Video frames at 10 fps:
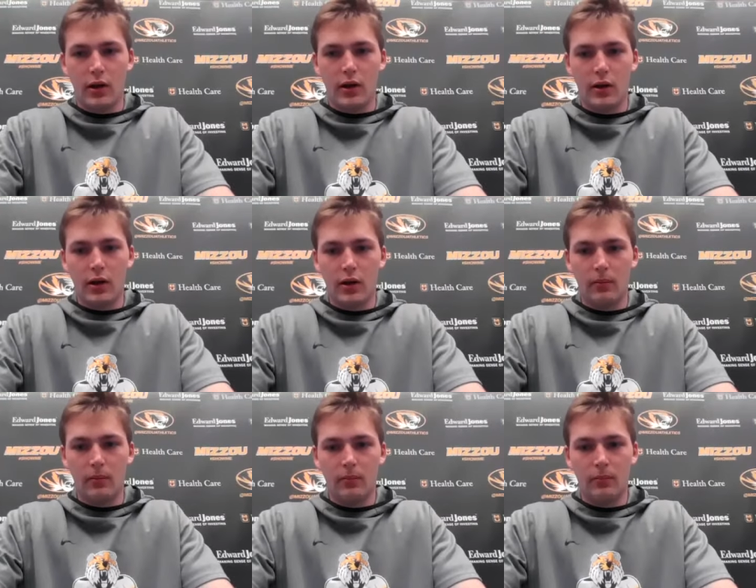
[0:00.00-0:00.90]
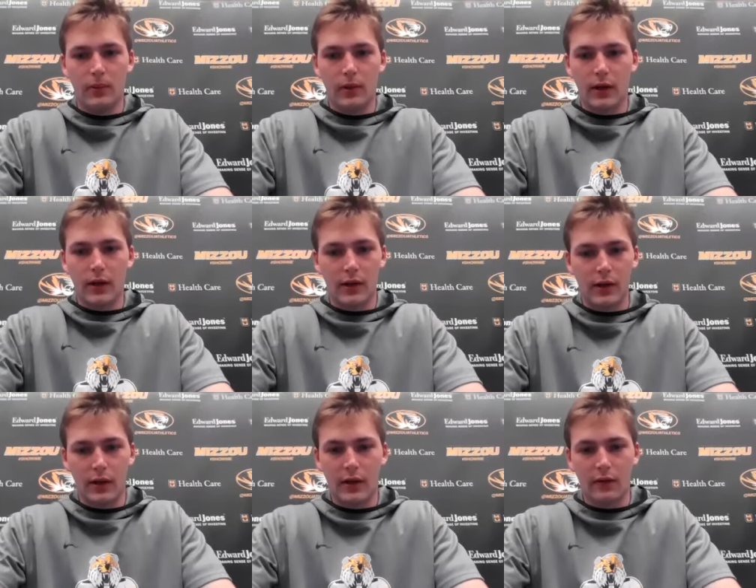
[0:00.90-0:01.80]
and kind of
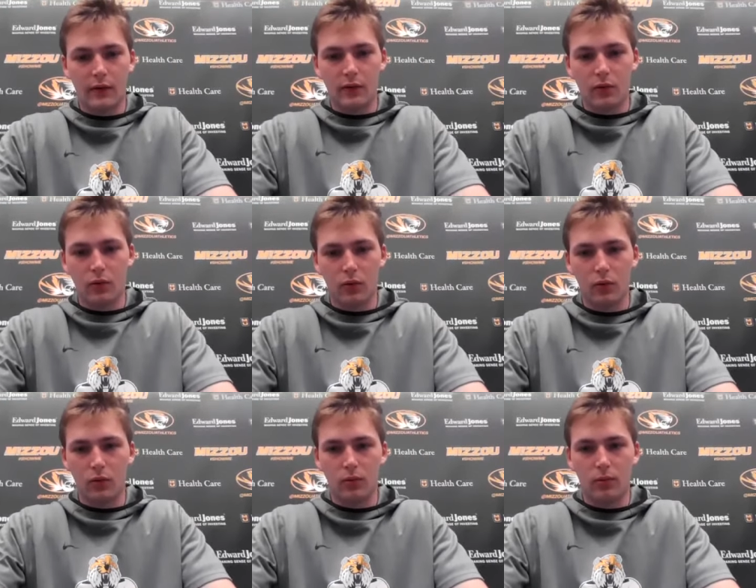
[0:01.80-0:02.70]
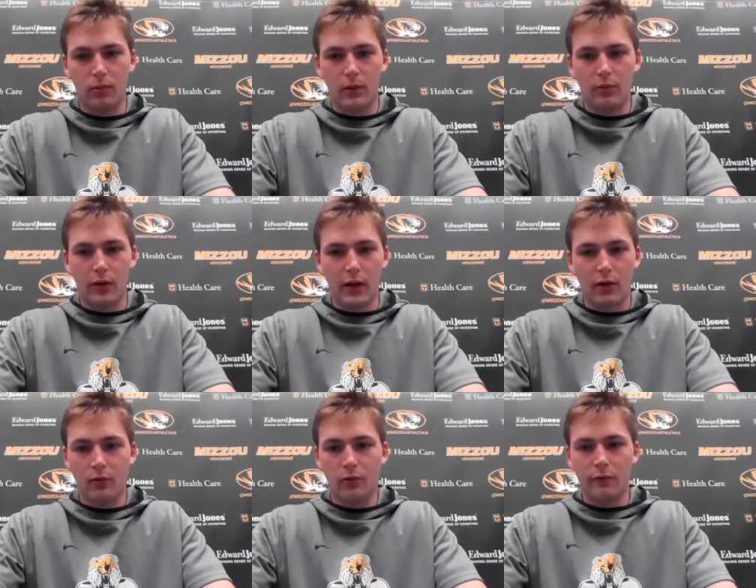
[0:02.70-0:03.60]
get guys, hold people
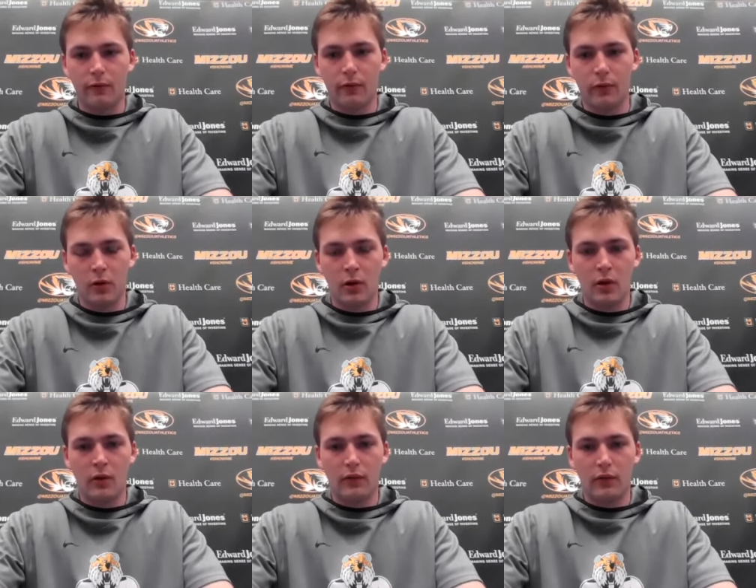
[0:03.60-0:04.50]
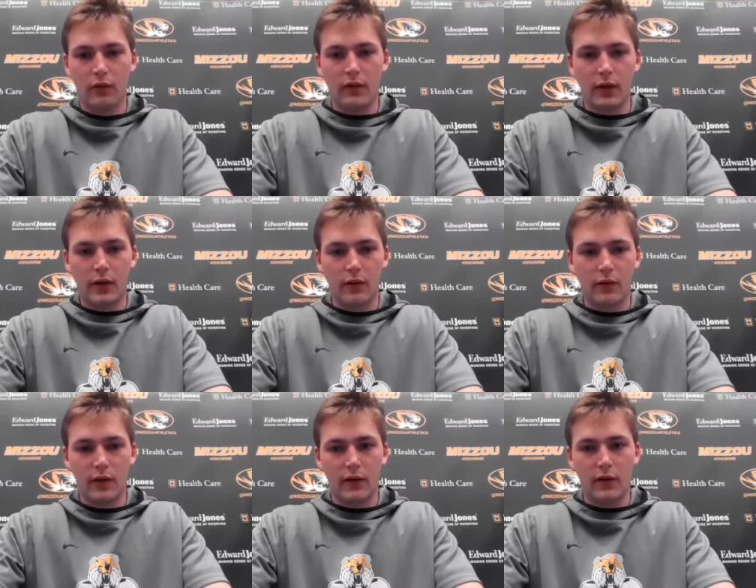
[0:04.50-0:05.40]
accountable for the
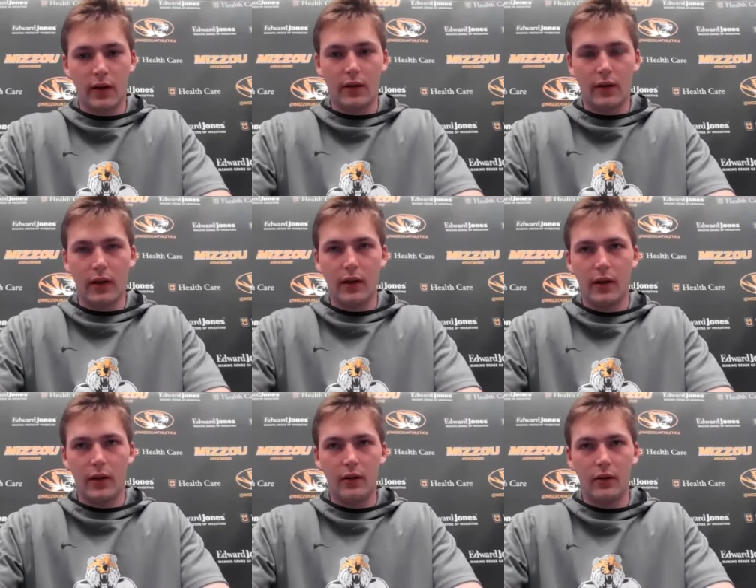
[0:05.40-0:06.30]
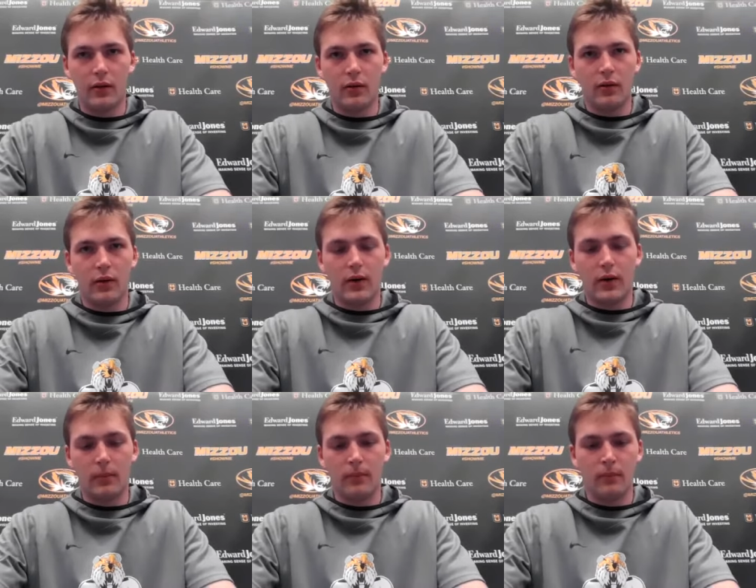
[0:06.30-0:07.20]
standard that's set. And
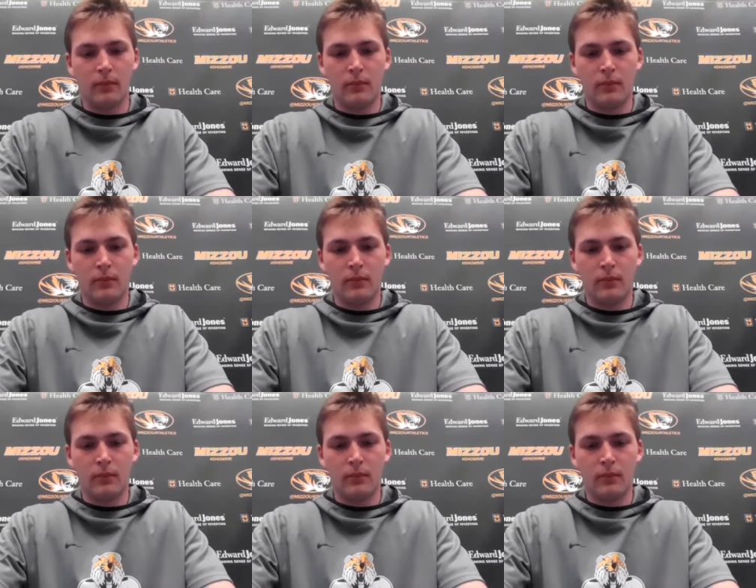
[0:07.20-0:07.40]
I